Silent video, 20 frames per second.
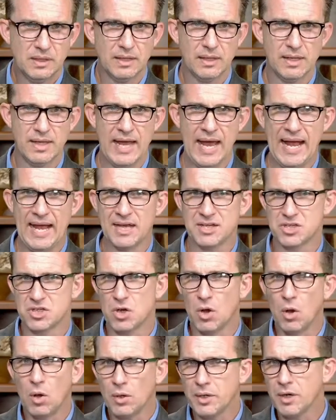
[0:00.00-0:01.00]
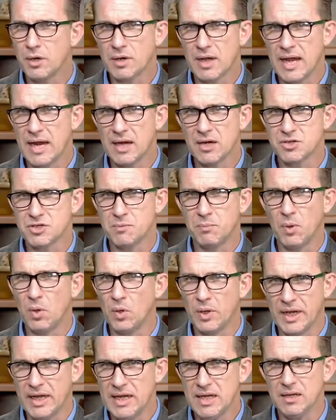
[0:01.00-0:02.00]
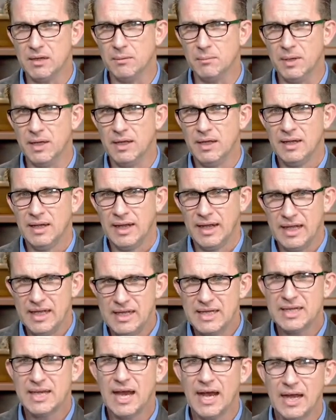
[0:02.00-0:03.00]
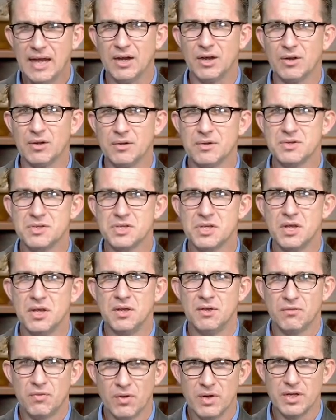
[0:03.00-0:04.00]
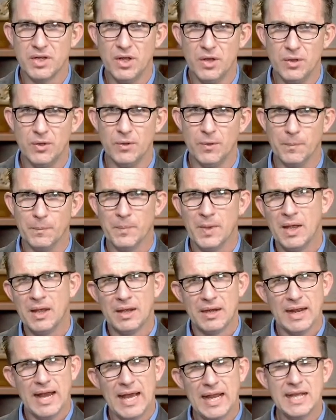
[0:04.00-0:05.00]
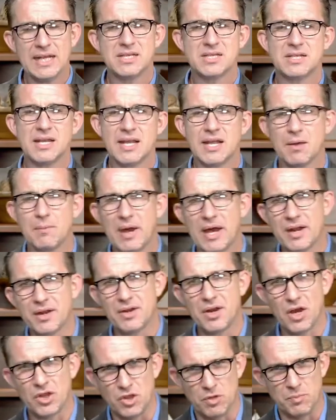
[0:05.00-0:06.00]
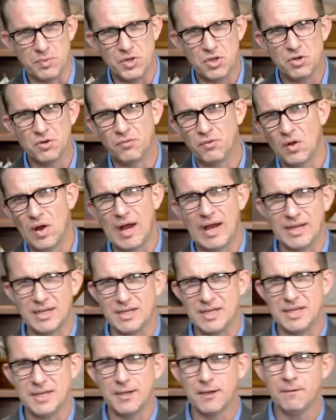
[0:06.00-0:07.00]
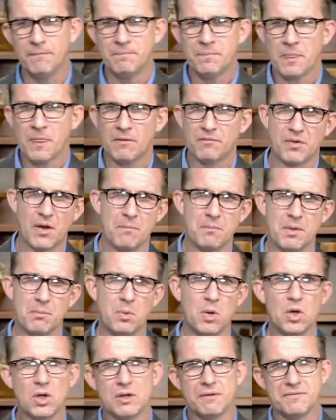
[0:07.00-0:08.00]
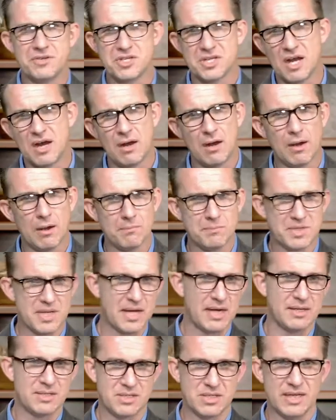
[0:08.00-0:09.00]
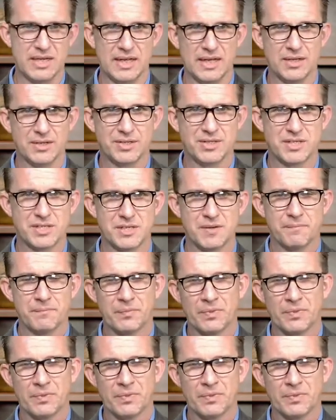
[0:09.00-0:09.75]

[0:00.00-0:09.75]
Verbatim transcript: Cast all your cares upon Him. He cares for you. Now let's think about another beautiful idea from the book of Psalms, and it's this.